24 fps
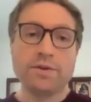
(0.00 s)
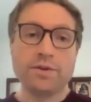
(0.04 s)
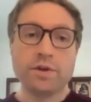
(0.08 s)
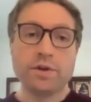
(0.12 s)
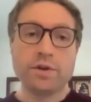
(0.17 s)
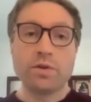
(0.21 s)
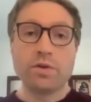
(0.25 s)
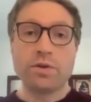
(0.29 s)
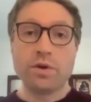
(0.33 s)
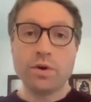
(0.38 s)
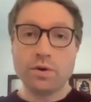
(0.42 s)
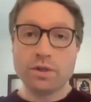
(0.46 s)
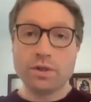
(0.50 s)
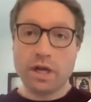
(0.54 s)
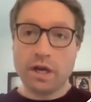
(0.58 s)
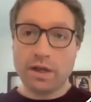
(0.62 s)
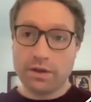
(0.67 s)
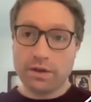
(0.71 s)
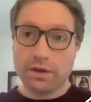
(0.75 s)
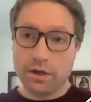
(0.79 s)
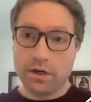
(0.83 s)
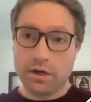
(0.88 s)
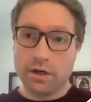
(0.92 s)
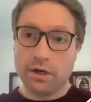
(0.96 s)
So those
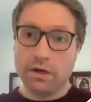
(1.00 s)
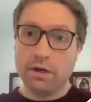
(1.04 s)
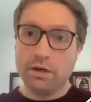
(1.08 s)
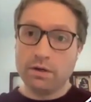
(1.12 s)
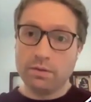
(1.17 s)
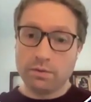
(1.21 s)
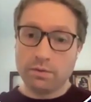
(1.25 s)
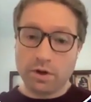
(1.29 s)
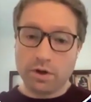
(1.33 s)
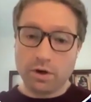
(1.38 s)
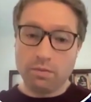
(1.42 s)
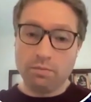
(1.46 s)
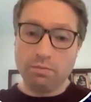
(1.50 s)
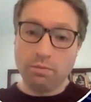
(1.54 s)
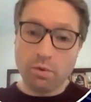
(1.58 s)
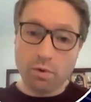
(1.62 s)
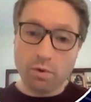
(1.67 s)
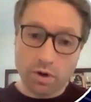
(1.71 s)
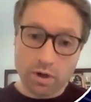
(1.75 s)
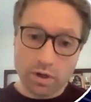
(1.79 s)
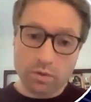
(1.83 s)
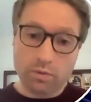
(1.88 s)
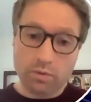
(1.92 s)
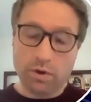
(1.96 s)
other,
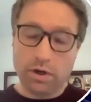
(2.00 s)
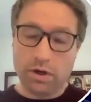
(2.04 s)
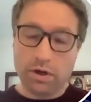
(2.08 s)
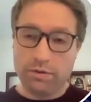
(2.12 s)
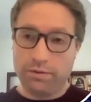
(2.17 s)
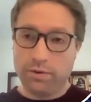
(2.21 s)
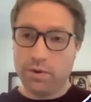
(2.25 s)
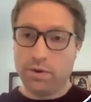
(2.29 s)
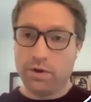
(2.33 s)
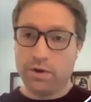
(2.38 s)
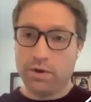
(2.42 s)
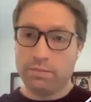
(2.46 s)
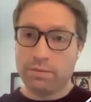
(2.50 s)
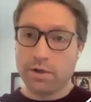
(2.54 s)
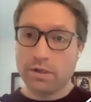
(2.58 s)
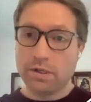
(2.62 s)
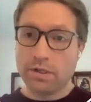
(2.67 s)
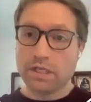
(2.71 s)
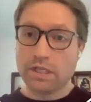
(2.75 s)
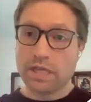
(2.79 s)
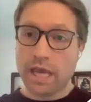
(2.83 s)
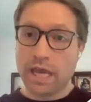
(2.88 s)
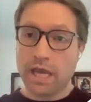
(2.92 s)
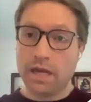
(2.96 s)
more qual forward
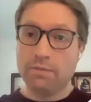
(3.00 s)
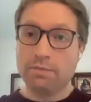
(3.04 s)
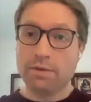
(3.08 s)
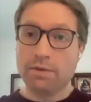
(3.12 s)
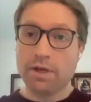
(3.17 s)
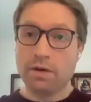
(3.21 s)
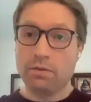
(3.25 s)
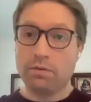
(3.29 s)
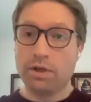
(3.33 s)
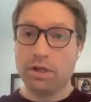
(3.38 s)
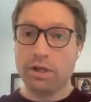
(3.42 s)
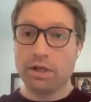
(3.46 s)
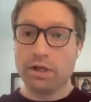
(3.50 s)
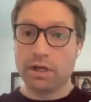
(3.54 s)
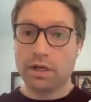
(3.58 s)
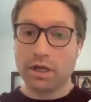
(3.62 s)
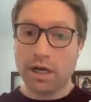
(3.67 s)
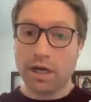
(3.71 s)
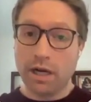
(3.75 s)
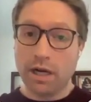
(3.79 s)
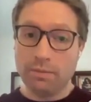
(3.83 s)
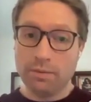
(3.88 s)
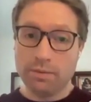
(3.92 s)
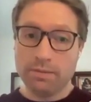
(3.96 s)
approaches can be a really good
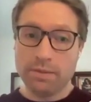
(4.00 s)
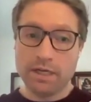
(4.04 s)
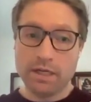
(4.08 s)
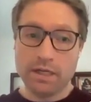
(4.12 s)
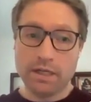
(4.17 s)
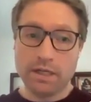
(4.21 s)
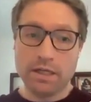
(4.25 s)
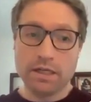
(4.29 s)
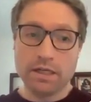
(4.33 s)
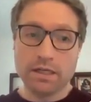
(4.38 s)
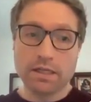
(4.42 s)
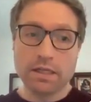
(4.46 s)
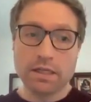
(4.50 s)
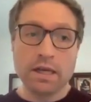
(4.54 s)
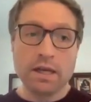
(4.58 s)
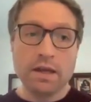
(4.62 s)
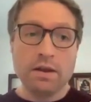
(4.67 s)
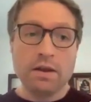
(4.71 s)
complement to this.